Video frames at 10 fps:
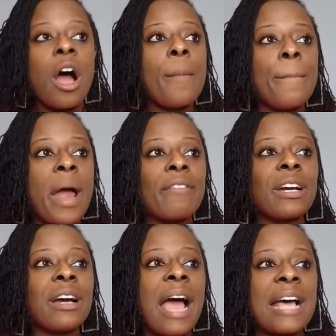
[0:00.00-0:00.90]

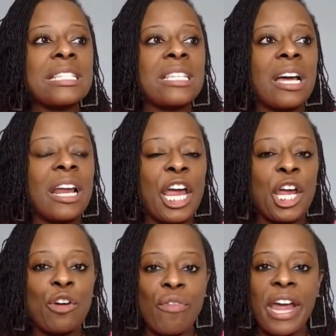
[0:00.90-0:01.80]
America has done a
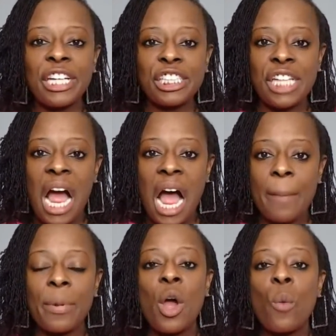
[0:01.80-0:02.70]
great job
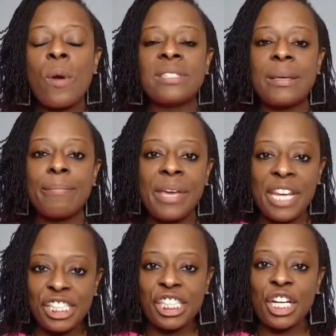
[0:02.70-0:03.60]
with
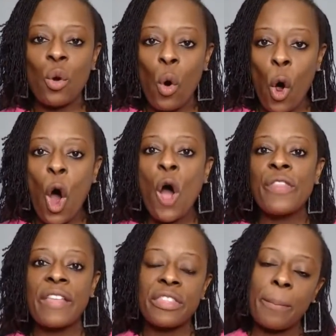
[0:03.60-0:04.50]
diminishing all
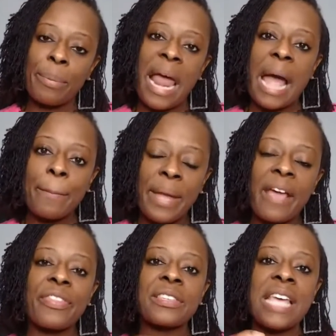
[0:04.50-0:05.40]
that the Black
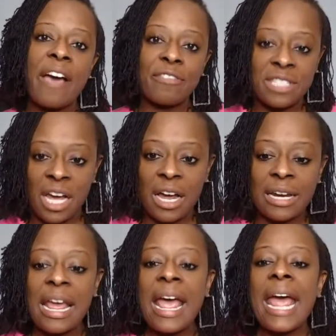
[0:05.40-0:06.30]
Panthers have
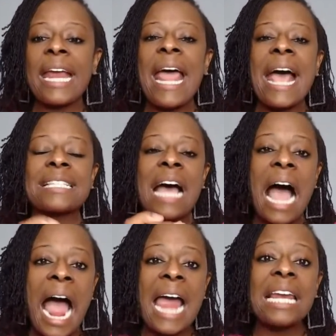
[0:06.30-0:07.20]
done and has
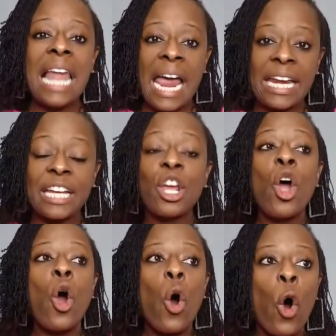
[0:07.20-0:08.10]
highlighted
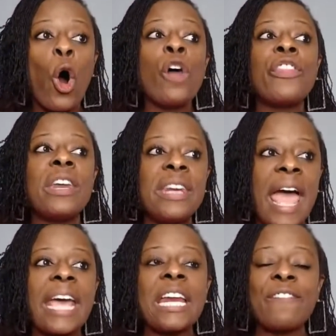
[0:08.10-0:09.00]
all the
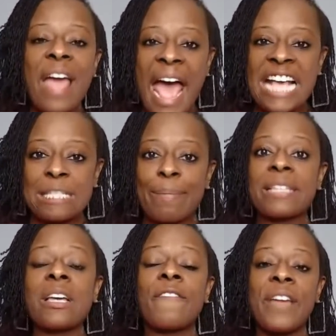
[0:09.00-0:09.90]
negative
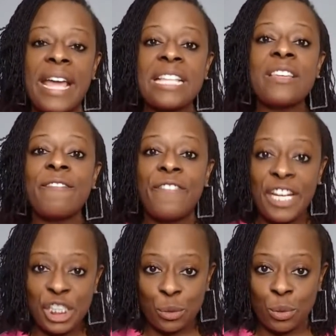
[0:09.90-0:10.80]
aspects of
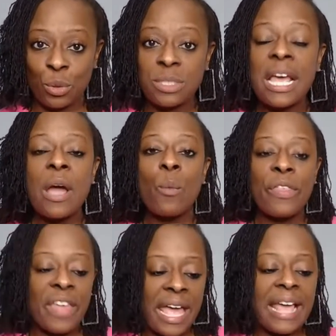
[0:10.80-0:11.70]
individuals
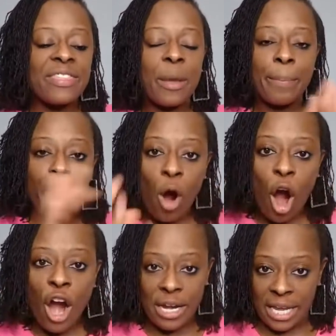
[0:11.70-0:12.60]
within the
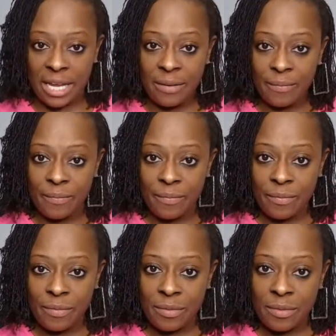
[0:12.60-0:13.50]
party
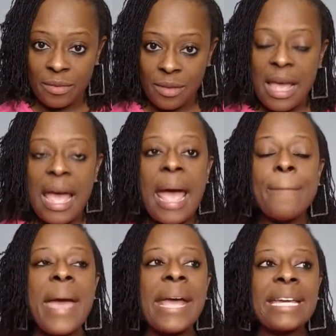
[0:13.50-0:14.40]
and
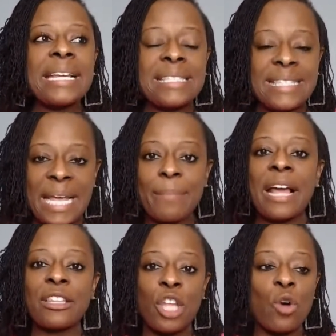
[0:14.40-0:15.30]
making it seem
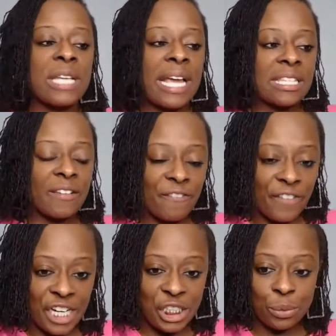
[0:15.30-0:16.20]
like those
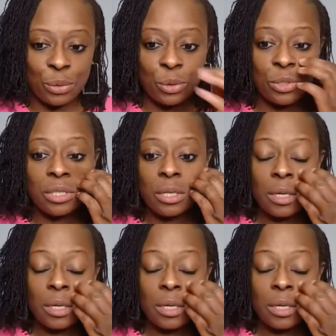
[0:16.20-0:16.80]
individuals